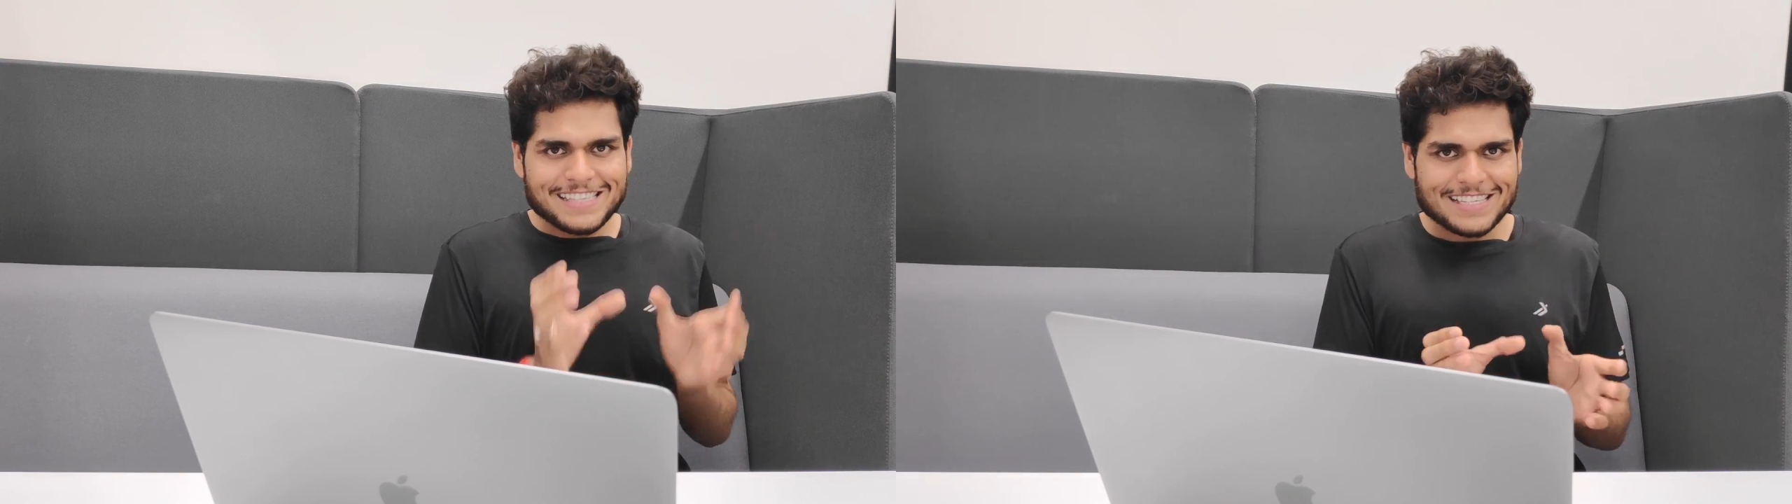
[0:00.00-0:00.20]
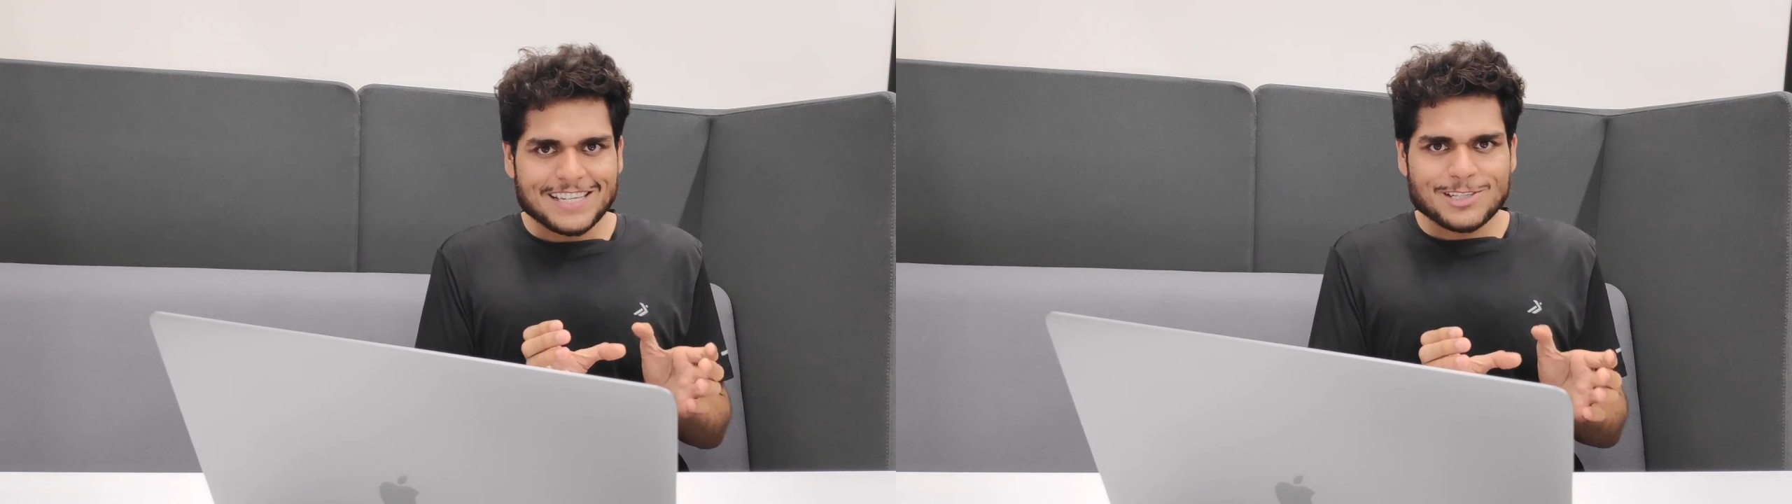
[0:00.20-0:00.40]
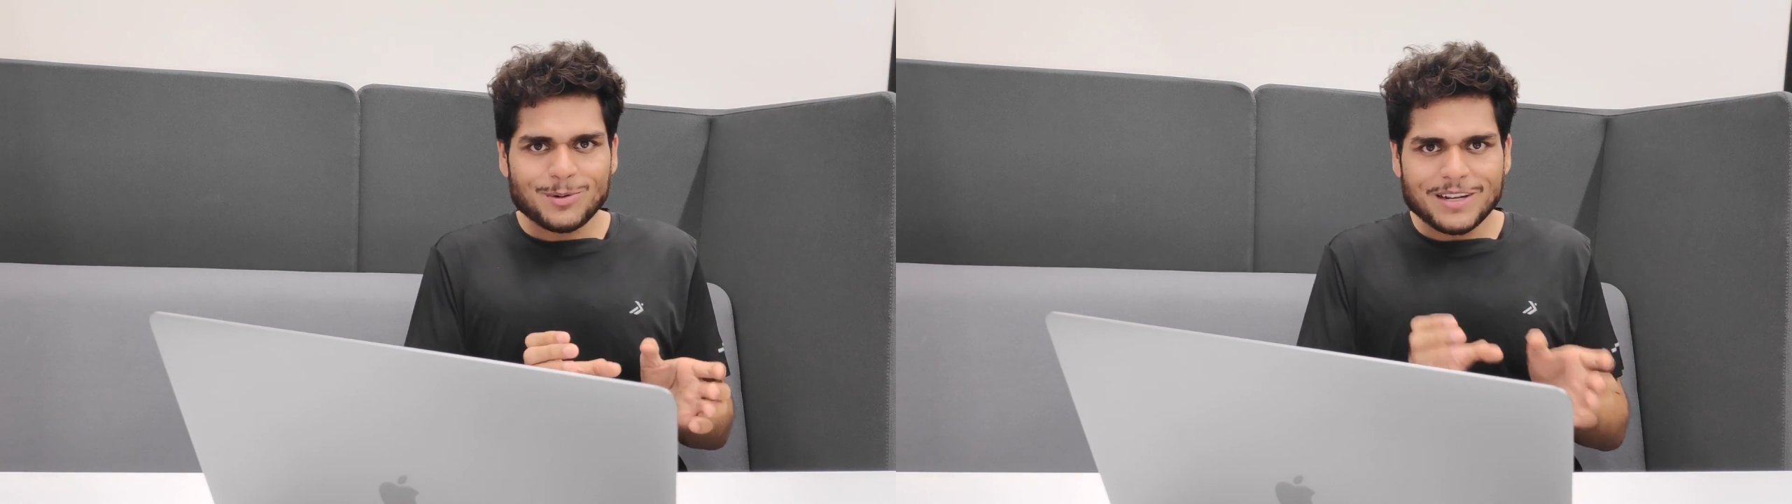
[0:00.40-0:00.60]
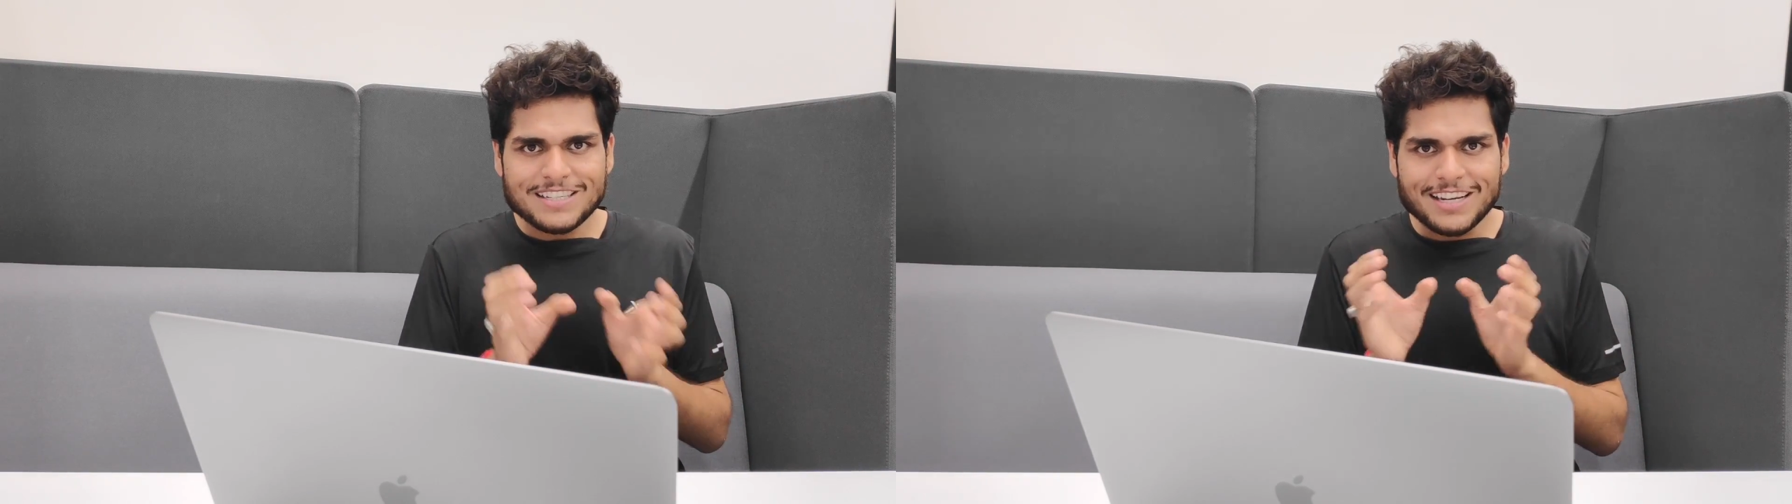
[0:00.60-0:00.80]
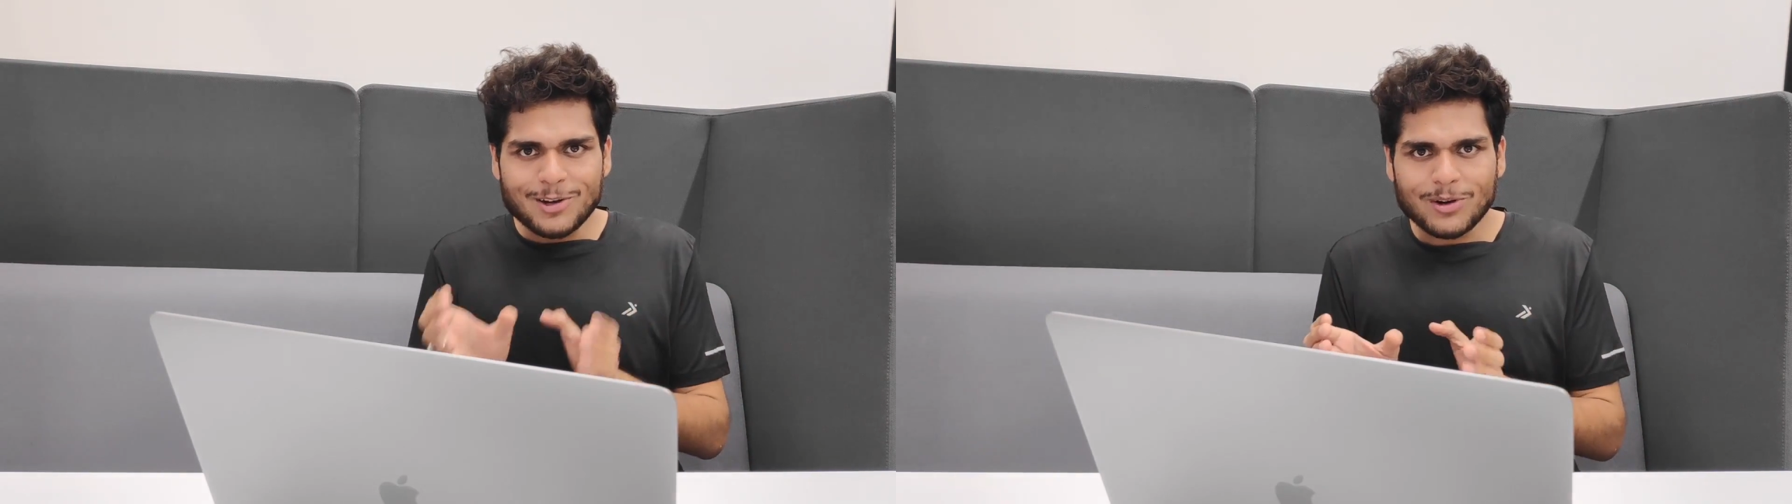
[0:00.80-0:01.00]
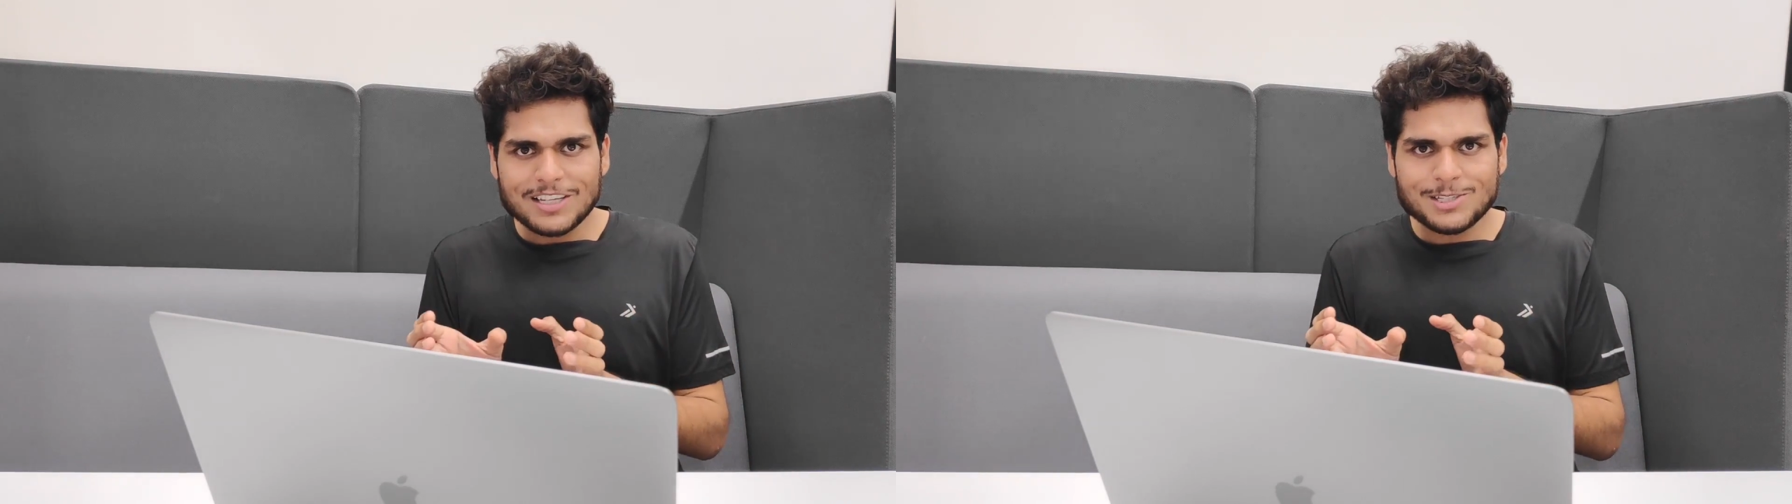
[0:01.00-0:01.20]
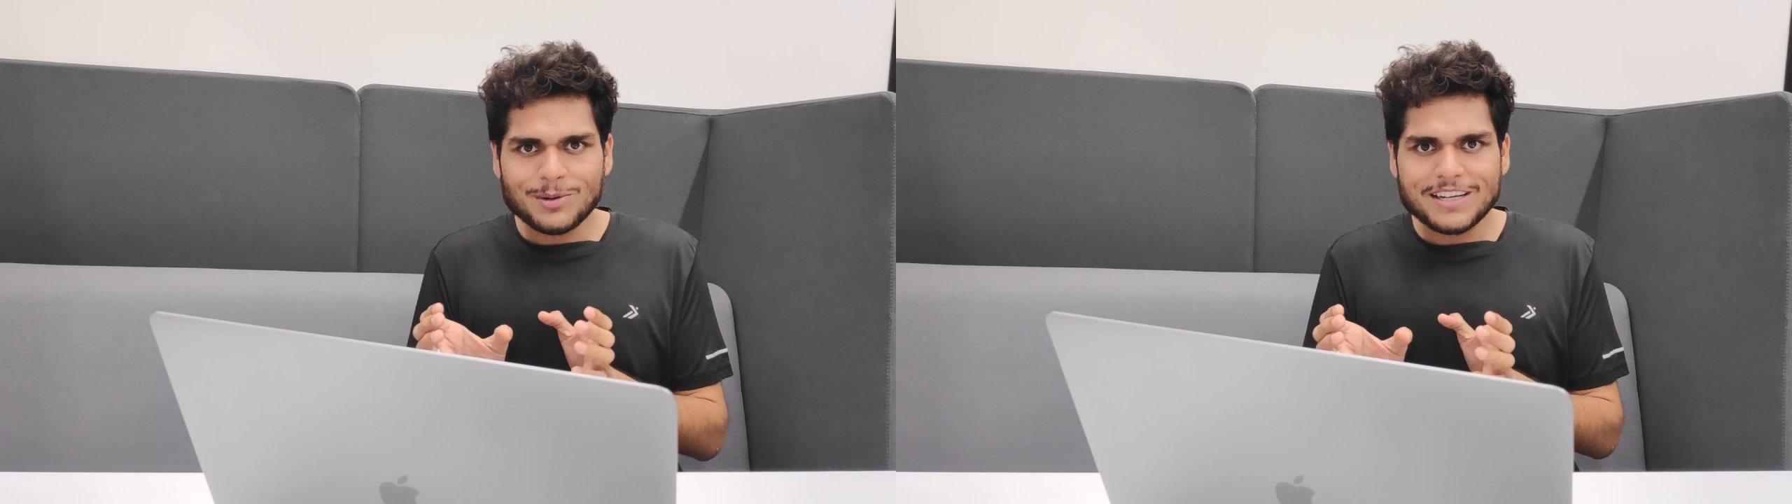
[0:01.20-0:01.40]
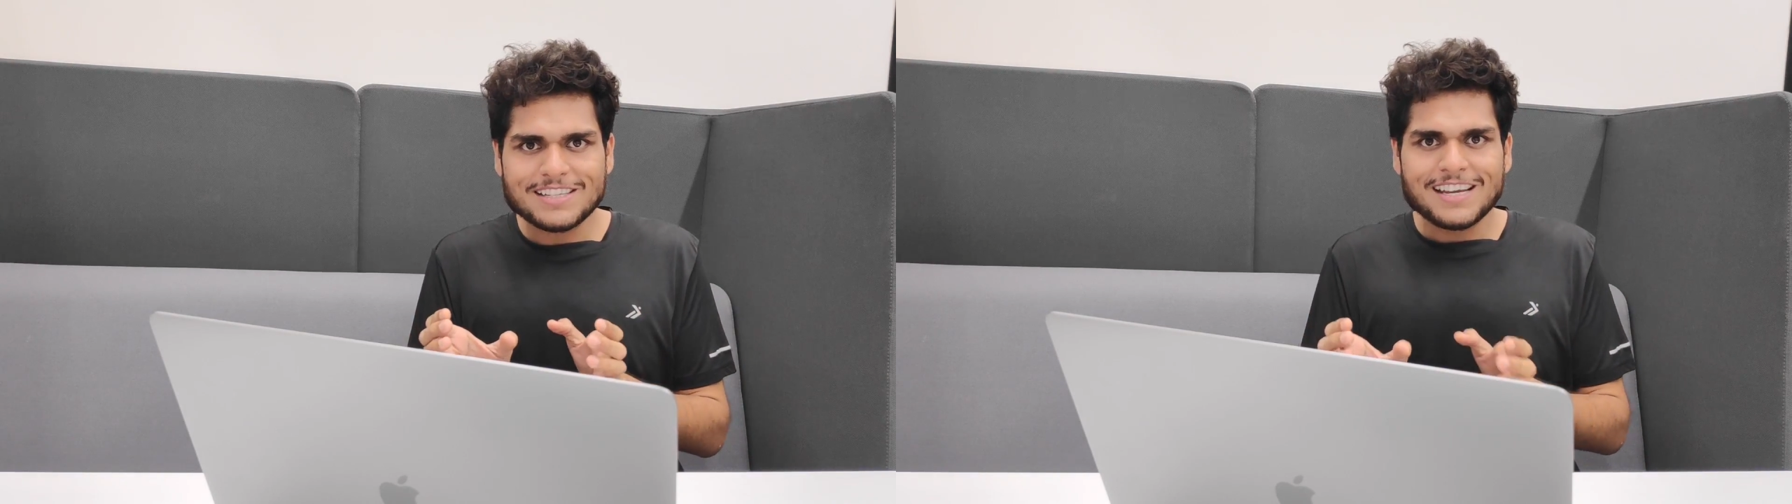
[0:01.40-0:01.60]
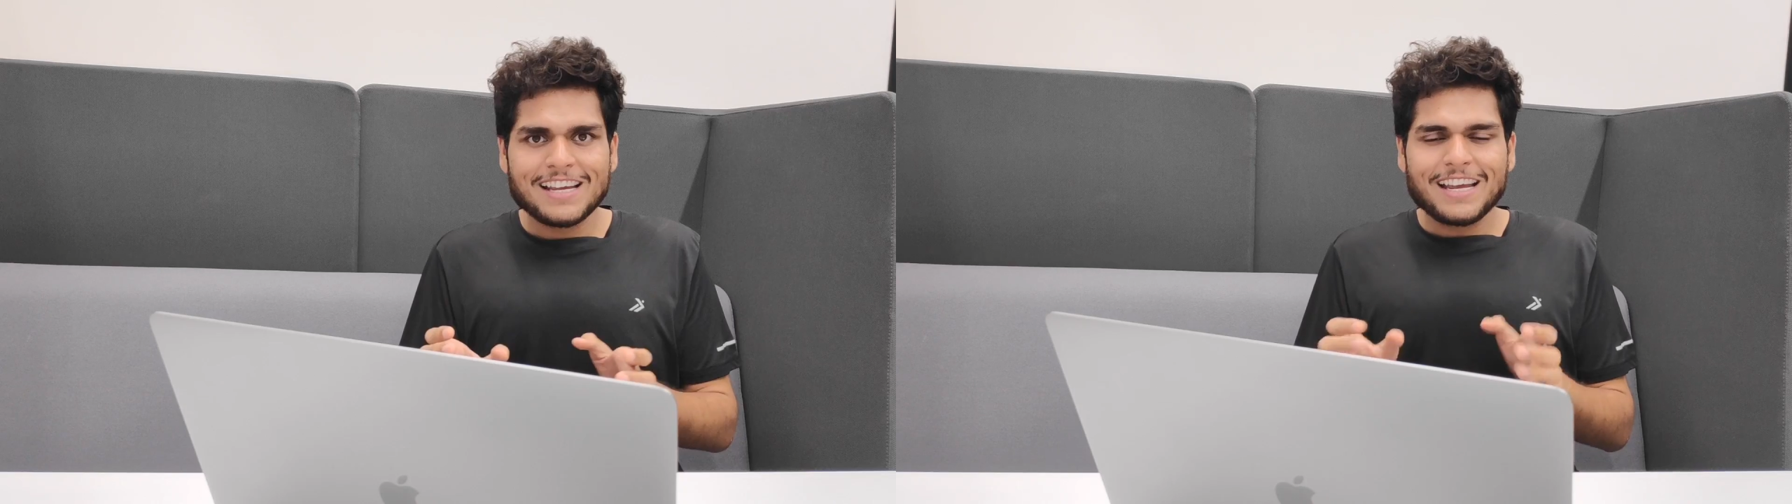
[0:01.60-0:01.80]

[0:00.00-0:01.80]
session storage and local storage.